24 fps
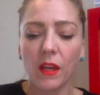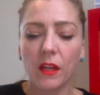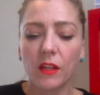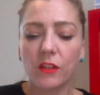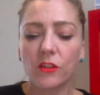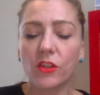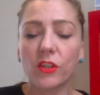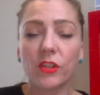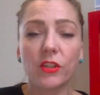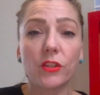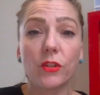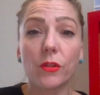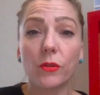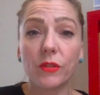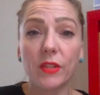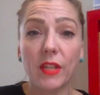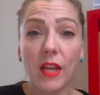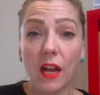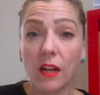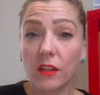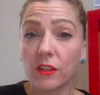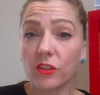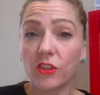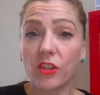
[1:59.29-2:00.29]
just
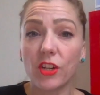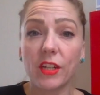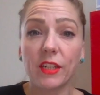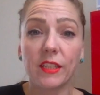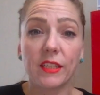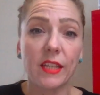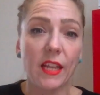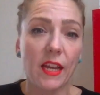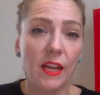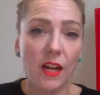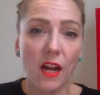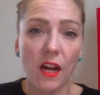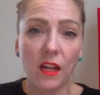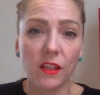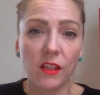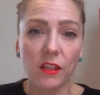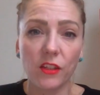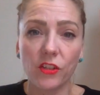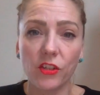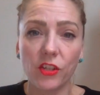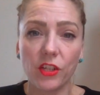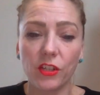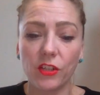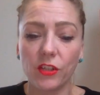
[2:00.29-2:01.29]
sociology and
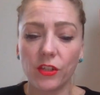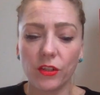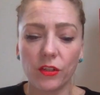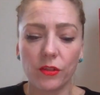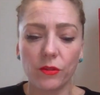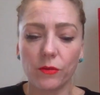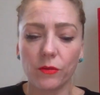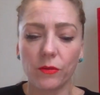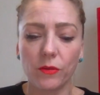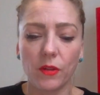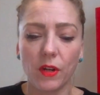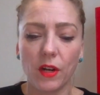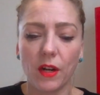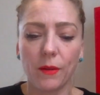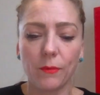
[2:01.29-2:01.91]
psychology to